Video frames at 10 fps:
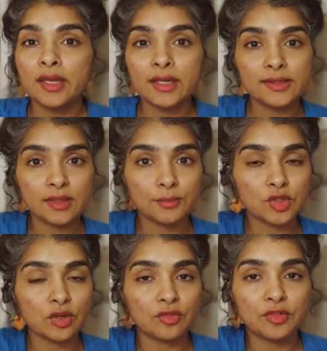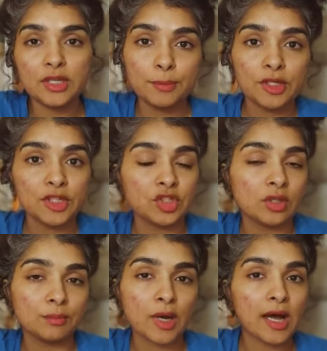in terms of deep
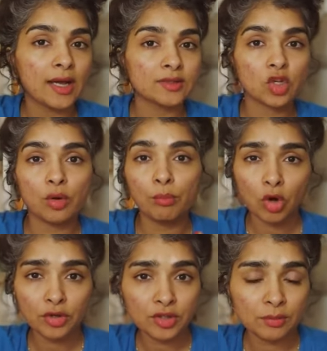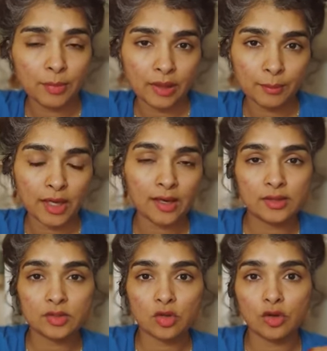conditioning mask or bond repair
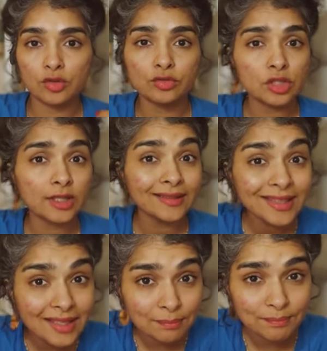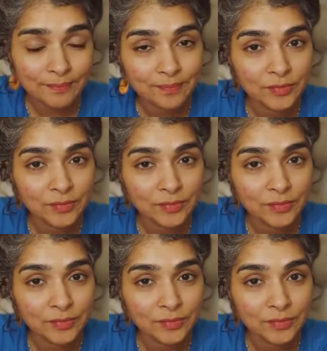mask, or use a cream.